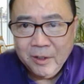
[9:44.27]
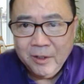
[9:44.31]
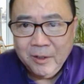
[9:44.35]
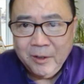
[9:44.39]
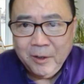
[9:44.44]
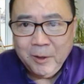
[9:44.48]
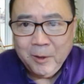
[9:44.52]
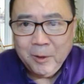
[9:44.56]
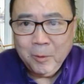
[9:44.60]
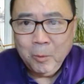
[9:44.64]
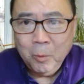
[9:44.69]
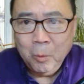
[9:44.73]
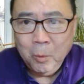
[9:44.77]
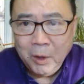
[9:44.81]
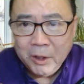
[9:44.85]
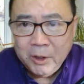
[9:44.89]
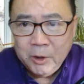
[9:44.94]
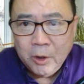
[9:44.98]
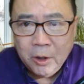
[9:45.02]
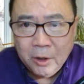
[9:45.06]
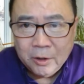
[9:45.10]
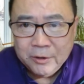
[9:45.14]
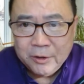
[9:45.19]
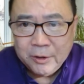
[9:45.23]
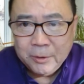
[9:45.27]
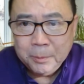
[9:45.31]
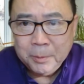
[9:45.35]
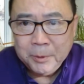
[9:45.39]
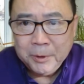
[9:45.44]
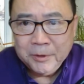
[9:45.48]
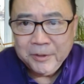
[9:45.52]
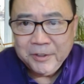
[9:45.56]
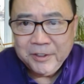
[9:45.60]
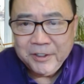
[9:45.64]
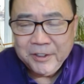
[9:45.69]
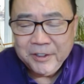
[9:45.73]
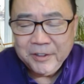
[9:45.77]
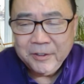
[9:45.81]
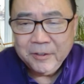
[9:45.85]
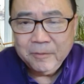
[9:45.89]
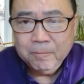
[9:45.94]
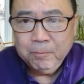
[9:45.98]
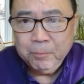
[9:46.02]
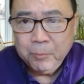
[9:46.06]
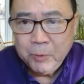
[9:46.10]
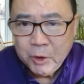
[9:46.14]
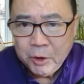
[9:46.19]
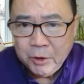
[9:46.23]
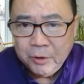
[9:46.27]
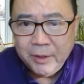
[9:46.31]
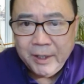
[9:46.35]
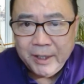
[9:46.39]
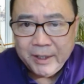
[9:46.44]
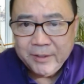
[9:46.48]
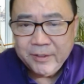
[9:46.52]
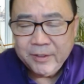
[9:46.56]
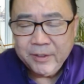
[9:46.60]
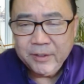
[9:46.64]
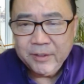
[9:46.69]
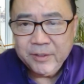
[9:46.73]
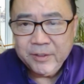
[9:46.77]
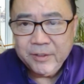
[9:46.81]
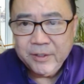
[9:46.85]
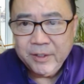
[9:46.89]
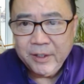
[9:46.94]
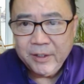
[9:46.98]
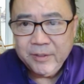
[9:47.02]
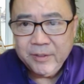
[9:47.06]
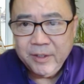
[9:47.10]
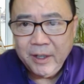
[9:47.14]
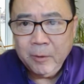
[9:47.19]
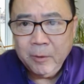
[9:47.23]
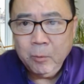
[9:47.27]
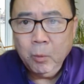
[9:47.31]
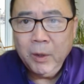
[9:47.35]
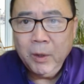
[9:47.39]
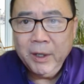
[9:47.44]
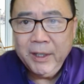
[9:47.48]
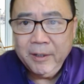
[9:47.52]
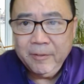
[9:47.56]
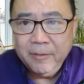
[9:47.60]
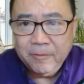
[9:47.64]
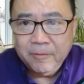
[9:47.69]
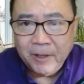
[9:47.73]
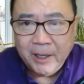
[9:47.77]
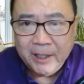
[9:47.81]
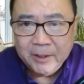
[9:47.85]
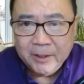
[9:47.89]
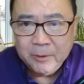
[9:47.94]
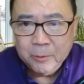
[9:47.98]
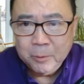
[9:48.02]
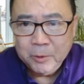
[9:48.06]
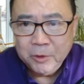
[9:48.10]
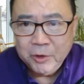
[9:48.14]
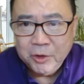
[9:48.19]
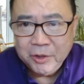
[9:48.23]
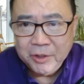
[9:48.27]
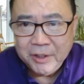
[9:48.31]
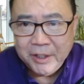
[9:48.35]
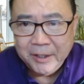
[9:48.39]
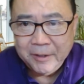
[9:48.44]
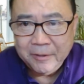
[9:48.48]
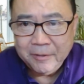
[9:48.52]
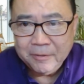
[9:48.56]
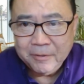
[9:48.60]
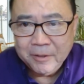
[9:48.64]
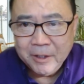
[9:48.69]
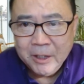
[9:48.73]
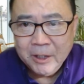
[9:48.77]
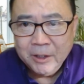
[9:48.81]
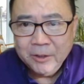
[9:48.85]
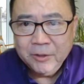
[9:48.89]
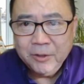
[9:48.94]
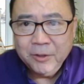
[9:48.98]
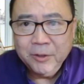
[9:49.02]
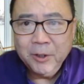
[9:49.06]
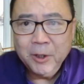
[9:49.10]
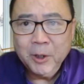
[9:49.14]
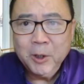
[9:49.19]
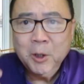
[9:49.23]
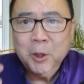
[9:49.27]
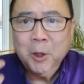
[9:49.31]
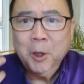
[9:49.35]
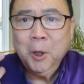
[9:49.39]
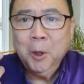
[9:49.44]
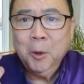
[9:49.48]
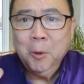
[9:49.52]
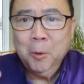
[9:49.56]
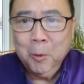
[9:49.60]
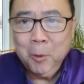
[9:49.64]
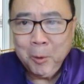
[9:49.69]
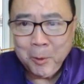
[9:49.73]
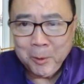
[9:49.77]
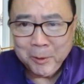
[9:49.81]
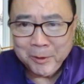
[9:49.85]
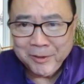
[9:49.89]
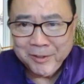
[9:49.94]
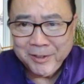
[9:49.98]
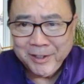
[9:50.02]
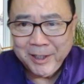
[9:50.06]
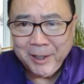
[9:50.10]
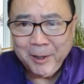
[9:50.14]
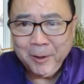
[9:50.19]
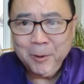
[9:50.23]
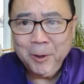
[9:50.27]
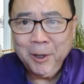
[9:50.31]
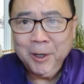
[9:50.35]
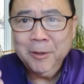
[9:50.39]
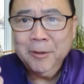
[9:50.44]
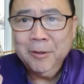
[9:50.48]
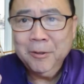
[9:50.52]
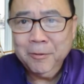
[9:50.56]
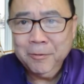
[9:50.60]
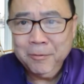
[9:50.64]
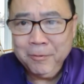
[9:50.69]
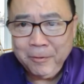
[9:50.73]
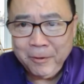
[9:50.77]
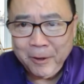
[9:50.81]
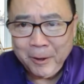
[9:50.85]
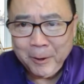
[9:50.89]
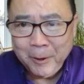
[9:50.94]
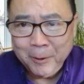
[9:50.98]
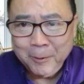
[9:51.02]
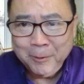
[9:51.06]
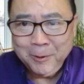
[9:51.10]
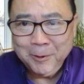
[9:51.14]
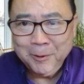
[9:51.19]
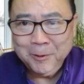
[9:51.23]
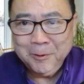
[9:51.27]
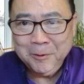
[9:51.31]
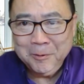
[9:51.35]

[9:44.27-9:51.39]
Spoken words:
What contributed to that success, and what advice would you give to the cohorts that are going to follow you?